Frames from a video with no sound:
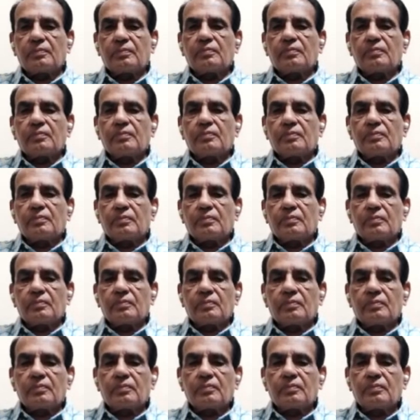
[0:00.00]

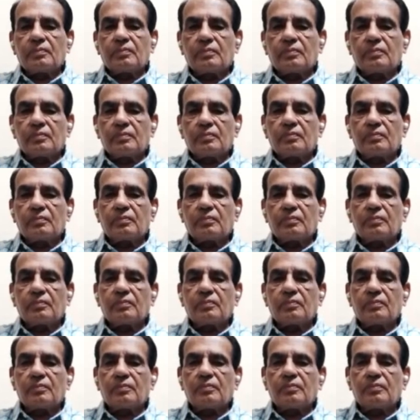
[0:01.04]

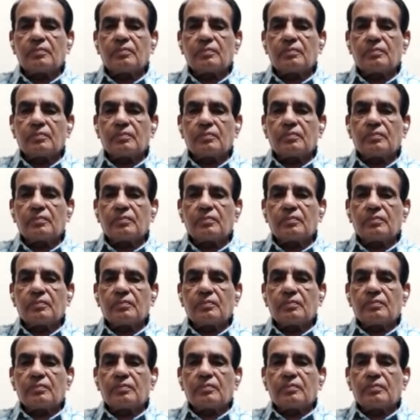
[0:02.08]

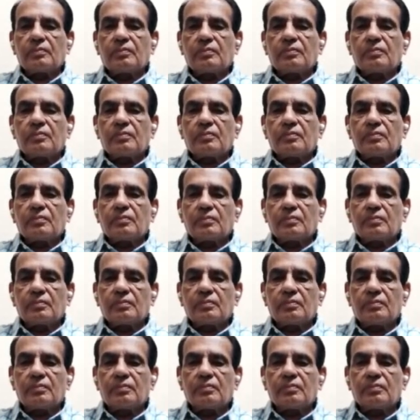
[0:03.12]

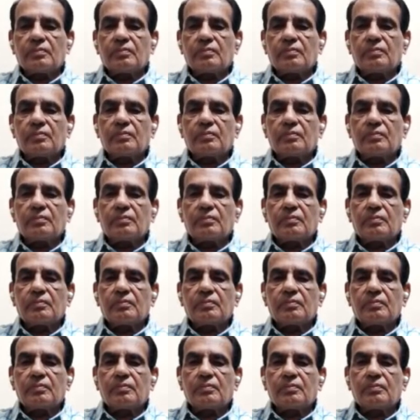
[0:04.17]

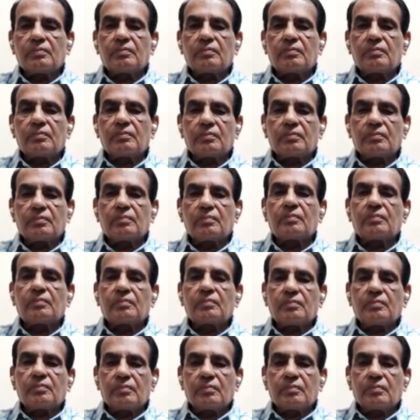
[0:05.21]
(silent)